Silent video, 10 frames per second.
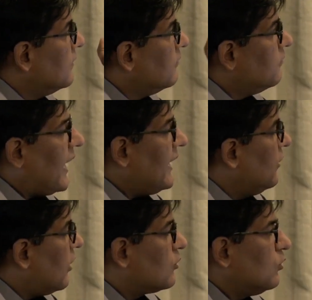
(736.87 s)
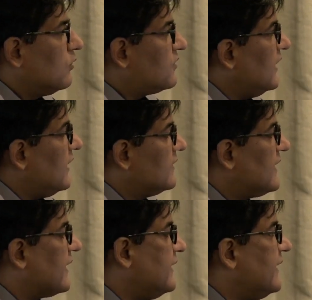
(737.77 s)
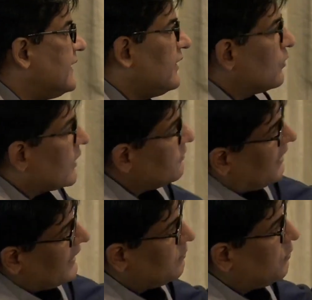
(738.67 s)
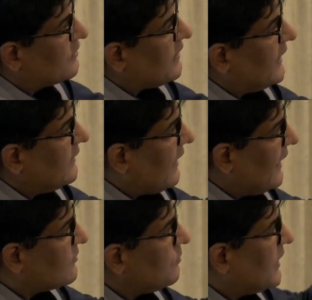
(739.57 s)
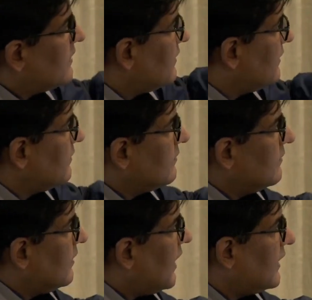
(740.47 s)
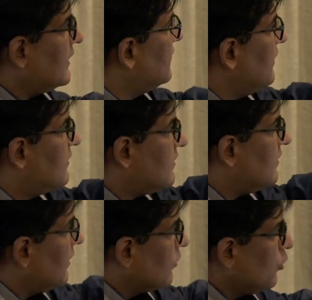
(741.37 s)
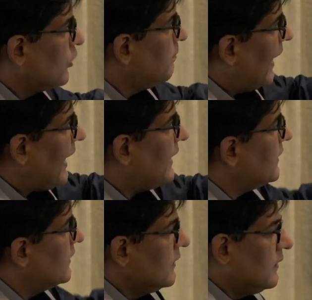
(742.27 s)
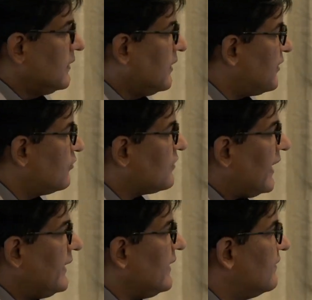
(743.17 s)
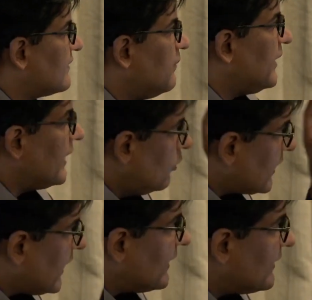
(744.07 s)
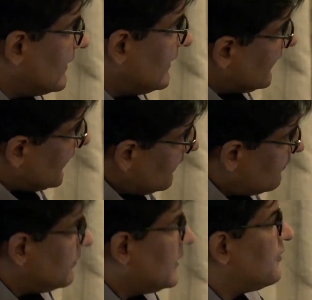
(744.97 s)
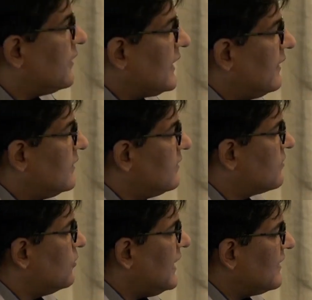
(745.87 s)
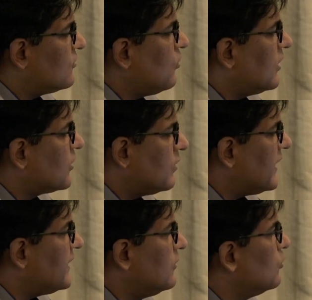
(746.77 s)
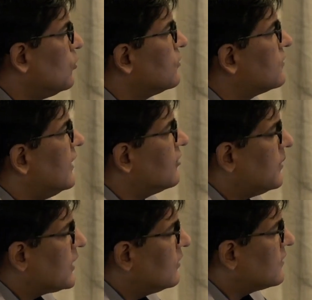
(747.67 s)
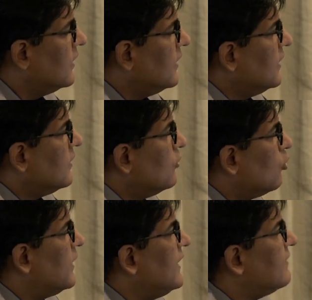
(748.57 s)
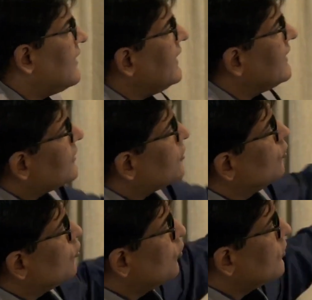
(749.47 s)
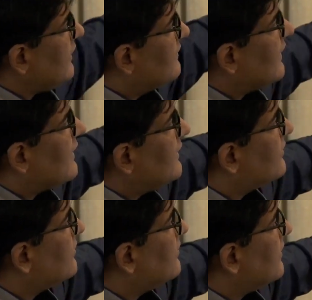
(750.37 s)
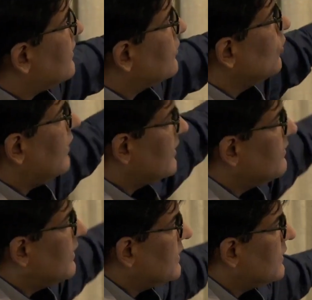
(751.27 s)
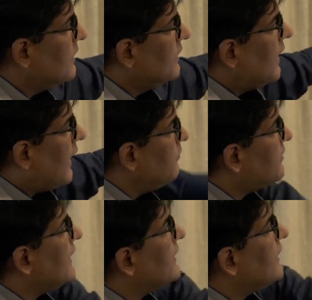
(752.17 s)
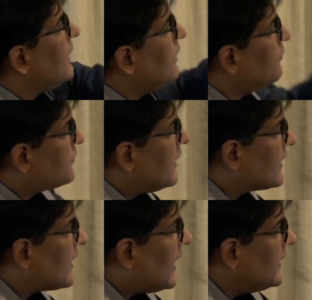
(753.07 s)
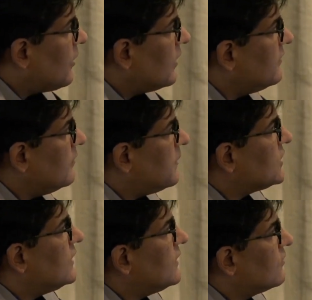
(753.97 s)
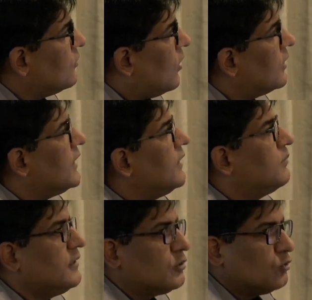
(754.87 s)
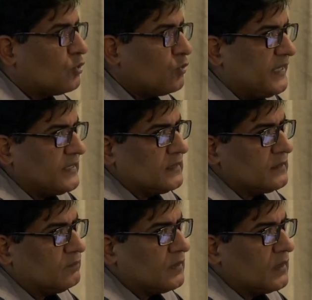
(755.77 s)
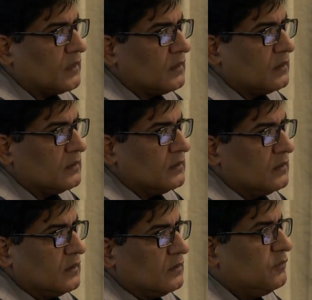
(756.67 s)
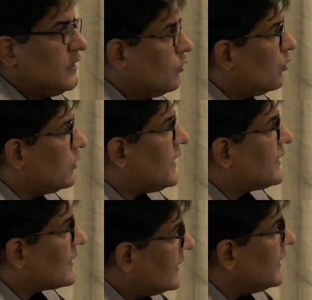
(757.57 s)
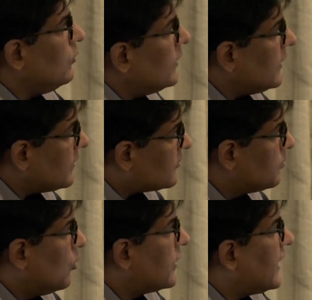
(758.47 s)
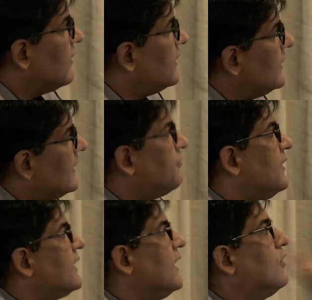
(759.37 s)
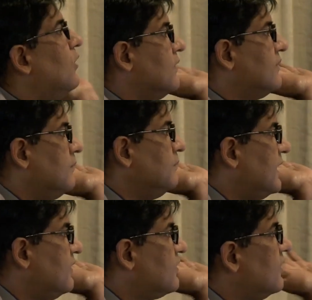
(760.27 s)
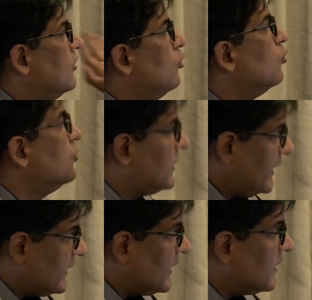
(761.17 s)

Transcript: I'll not go. See, e-cigarette data, you can find both sides. Asthma, heart disease, good, bad. Different societies coming and looking at the data at different levels. So let's not get into those things, because nobody is saying that you use e-cigarettes to everyone. I'm saying that if a cardiology patient is not able to quit, we know that continuing smoking will definitely cause harm. There is huge data.